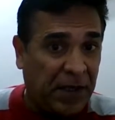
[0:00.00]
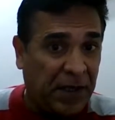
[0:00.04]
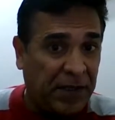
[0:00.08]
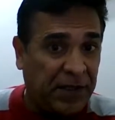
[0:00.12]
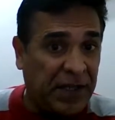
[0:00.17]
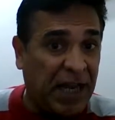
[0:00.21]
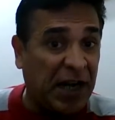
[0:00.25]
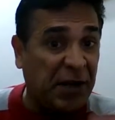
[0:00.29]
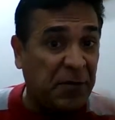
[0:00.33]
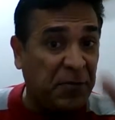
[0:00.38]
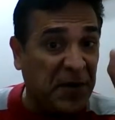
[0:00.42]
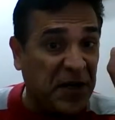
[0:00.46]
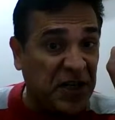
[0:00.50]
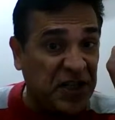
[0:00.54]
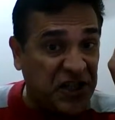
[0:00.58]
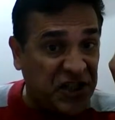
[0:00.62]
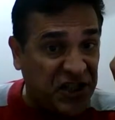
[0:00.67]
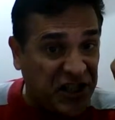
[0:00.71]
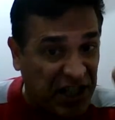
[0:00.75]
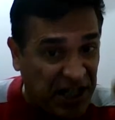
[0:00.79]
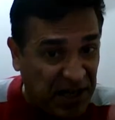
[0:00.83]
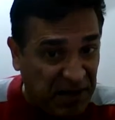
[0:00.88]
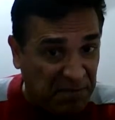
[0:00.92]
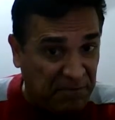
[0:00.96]
that may
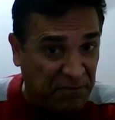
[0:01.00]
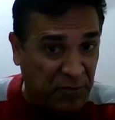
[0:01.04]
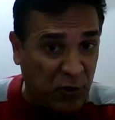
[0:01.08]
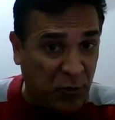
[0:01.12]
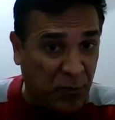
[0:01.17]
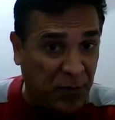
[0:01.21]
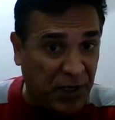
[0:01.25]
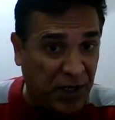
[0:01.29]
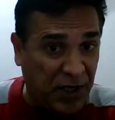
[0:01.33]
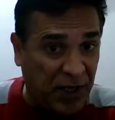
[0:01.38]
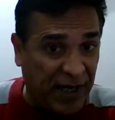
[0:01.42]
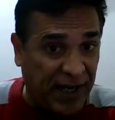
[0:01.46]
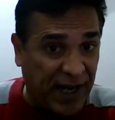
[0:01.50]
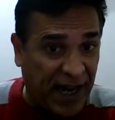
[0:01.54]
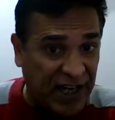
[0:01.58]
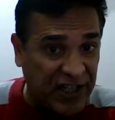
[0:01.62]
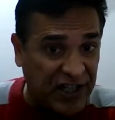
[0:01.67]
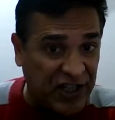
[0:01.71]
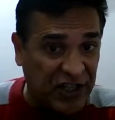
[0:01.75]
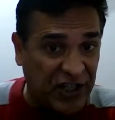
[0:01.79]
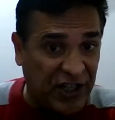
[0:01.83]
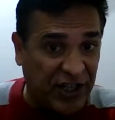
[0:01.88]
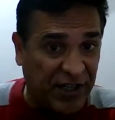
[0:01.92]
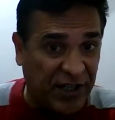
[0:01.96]
seem to be an
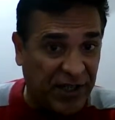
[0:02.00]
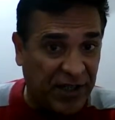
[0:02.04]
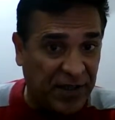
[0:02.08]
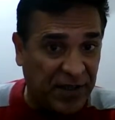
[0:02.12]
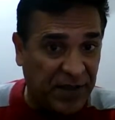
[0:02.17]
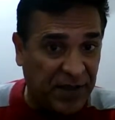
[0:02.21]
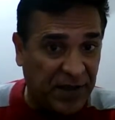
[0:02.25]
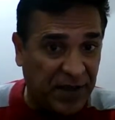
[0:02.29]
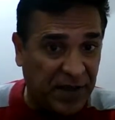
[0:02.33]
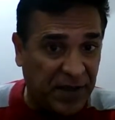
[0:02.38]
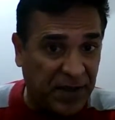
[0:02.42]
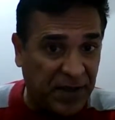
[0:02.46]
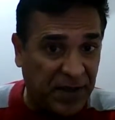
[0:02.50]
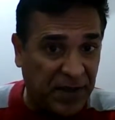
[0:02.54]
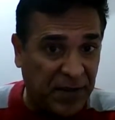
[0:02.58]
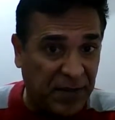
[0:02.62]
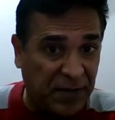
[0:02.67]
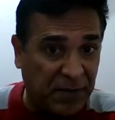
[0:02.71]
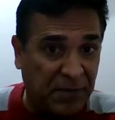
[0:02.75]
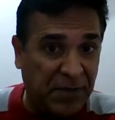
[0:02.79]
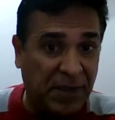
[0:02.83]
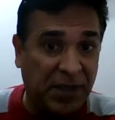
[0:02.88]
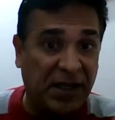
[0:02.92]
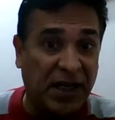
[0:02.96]
accident,
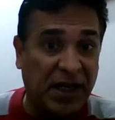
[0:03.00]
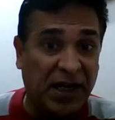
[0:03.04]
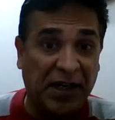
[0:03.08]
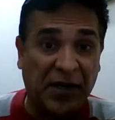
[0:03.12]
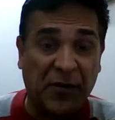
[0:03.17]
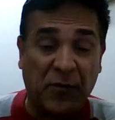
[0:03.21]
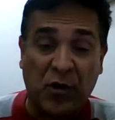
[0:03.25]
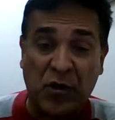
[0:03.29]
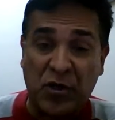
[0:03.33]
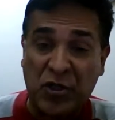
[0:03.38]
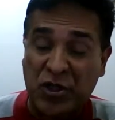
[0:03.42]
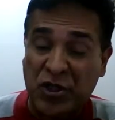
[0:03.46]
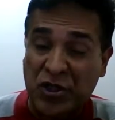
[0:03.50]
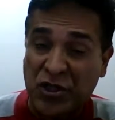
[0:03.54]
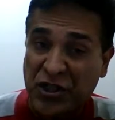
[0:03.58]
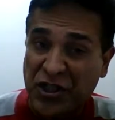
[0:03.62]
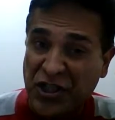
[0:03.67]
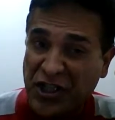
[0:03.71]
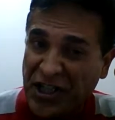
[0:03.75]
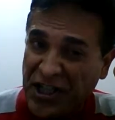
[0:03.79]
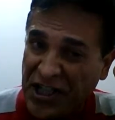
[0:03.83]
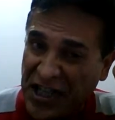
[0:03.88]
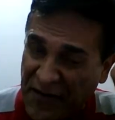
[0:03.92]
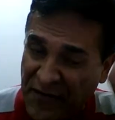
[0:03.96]
but that was
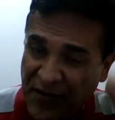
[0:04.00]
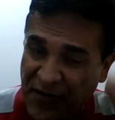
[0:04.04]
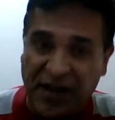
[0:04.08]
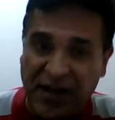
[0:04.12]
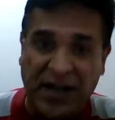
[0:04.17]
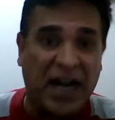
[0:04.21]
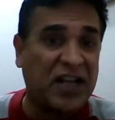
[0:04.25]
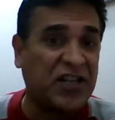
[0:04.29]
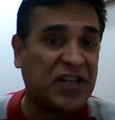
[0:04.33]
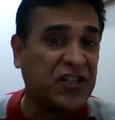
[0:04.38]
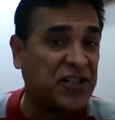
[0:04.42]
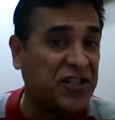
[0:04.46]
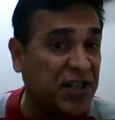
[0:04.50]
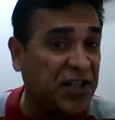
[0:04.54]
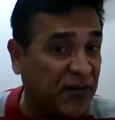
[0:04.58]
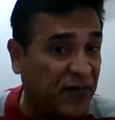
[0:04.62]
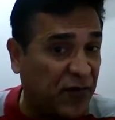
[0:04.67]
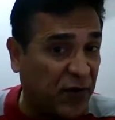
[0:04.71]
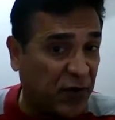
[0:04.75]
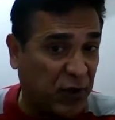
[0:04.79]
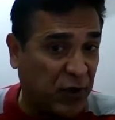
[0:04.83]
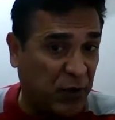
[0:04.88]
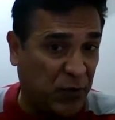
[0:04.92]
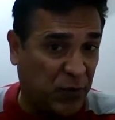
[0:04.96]
never an accident
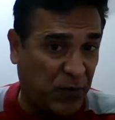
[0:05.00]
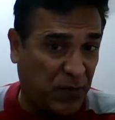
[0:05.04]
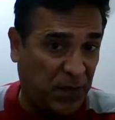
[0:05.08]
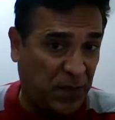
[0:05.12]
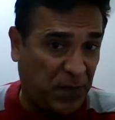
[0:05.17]
for you.